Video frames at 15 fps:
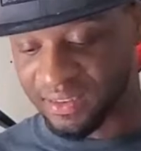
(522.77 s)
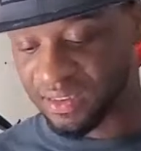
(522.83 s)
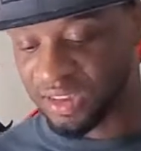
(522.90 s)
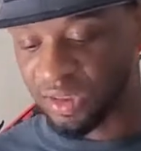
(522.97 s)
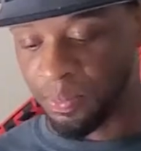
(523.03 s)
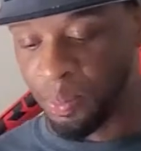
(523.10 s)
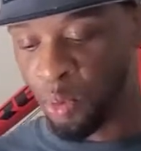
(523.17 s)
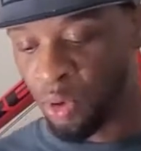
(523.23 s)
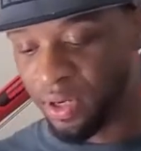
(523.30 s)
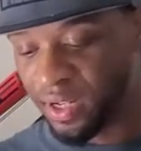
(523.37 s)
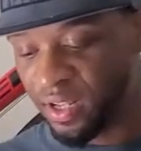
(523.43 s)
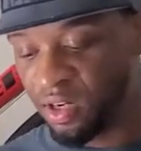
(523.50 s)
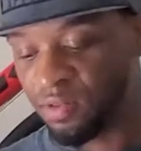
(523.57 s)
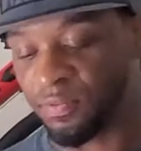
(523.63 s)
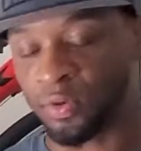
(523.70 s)
support
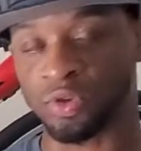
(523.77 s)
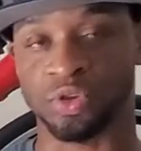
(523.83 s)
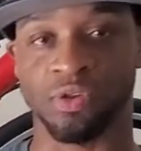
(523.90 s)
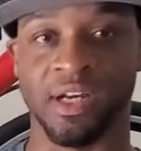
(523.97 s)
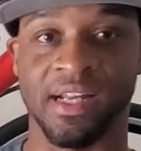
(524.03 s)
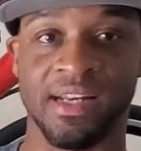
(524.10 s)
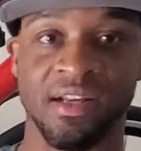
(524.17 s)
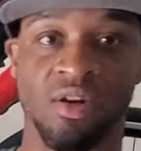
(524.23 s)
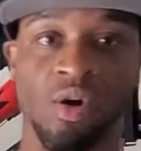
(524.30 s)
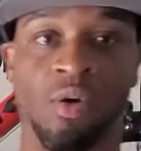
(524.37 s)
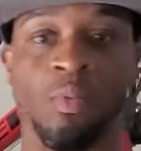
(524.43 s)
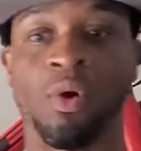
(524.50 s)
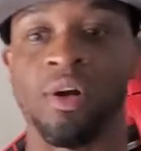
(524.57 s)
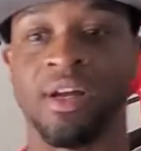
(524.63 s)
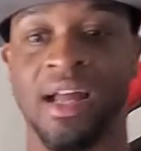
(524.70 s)
interval training or
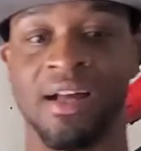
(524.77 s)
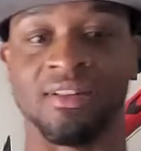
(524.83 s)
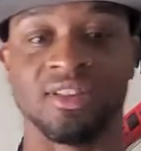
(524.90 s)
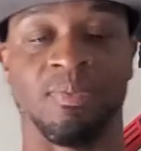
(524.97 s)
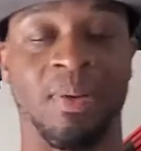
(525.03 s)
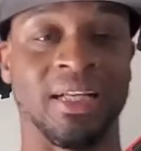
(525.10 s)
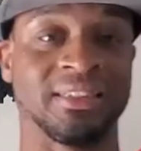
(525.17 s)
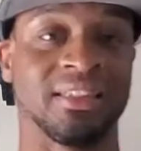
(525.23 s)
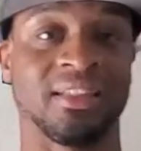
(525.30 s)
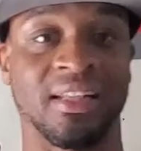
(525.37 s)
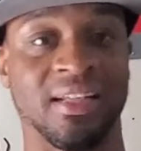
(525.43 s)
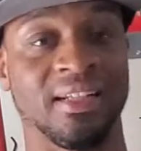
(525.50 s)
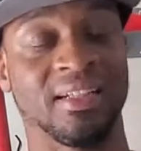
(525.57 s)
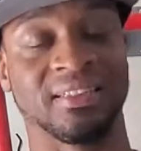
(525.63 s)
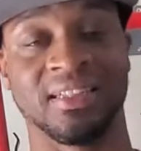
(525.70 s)
workouts. Basically,
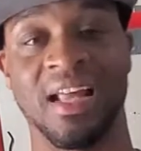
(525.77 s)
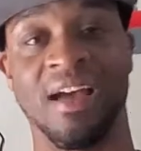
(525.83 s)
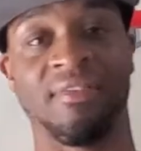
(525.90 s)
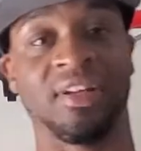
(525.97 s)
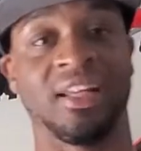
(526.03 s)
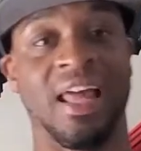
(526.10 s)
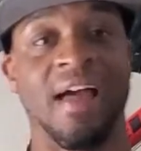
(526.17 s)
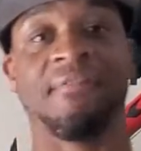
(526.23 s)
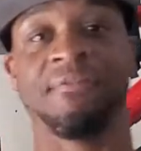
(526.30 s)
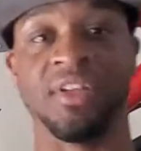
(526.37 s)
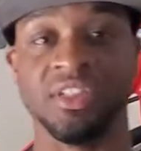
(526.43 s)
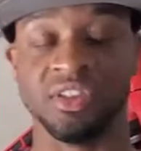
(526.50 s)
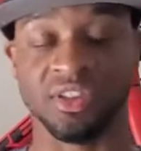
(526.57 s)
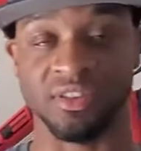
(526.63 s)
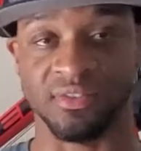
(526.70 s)
it doesn't have a lap
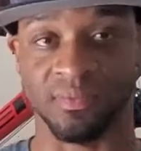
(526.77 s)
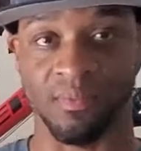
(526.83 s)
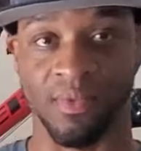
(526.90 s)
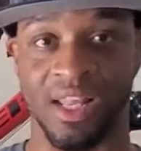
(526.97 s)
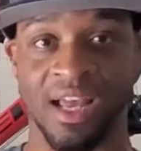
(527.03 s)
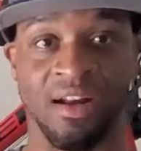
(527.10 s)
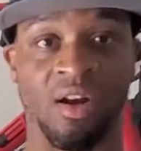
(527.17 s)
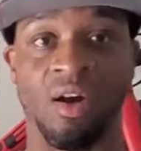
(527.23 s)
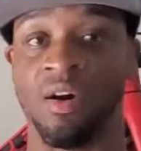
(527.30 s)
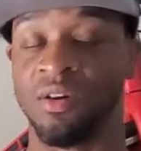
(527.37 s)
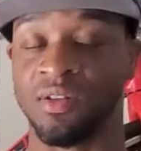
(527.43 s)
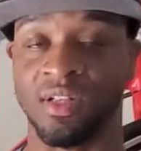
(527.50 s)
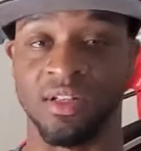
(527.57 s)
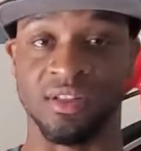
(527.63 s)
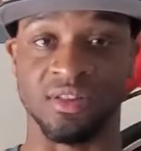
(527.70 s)
feature at all.
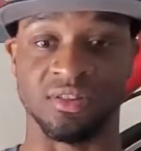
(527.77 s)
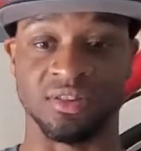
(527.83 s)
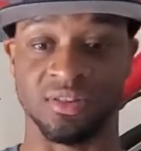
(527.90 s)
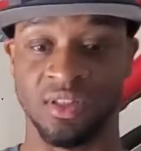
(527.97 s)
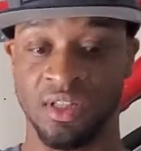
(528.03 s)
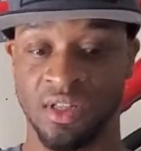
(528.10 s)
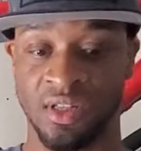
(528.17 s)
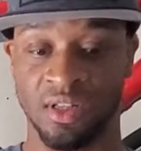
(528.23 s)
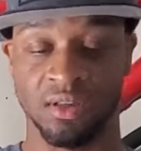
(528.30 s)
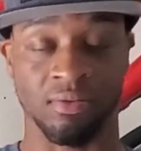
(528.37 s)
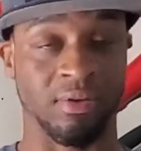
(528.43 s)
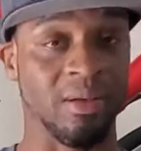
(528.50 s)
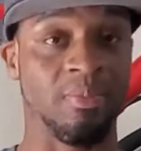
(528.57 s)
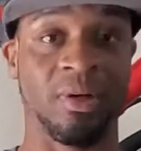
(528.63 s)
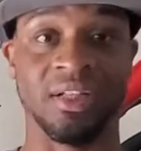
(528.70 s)
There's
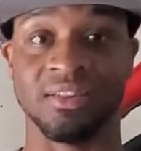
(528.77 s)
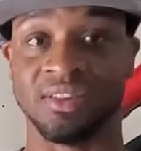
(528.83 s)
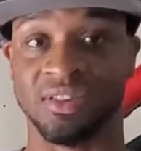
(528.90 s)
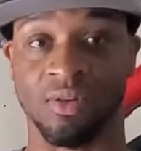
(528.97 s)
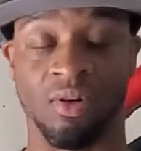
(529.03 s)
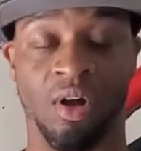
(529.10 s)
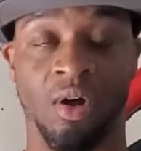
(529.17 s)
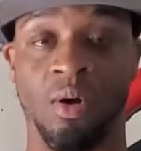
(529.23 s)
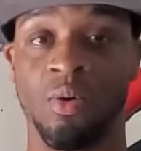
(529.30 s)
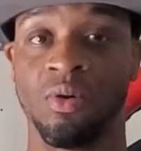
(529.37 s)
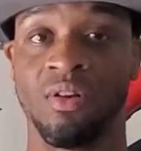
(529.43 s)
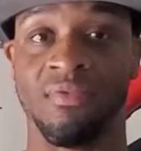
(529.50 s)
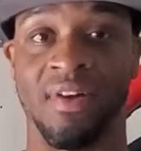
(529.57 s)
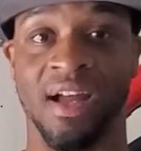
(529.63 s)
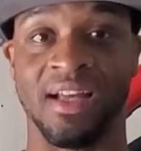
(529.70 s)
3 buttons on the whole
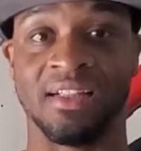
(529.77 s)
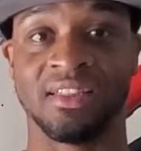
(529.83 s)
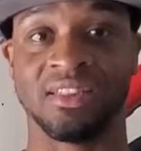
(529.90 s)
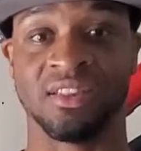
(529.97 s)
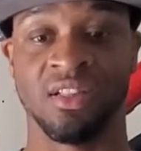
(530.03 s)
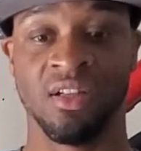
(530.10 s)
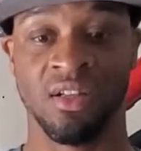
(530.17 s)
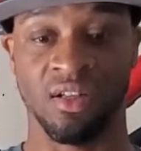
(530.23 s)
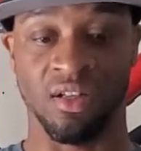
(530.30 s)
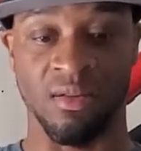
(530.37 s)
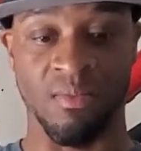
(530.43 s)
device. The